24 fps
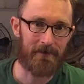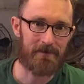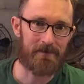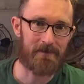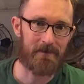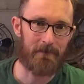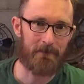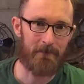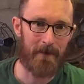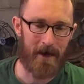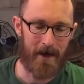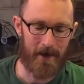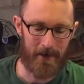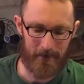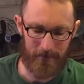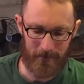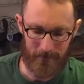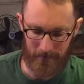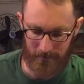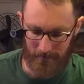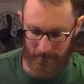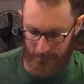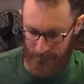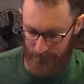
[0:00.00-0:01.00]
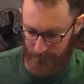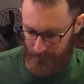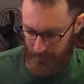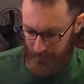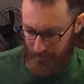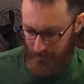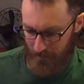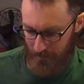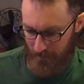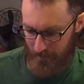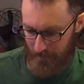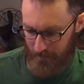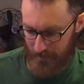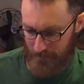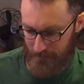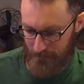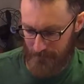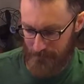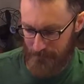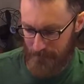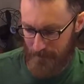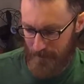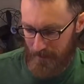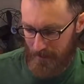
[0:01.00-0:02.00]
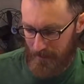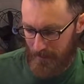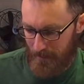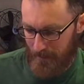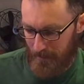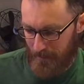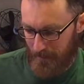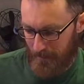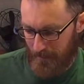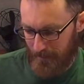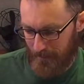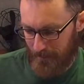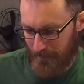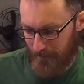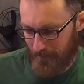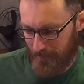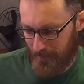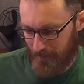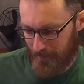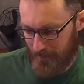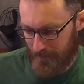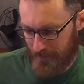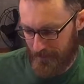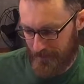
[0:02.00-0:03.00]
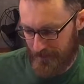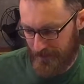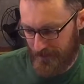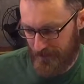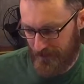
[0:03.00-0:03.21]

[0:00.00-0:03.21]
schematic, and there's a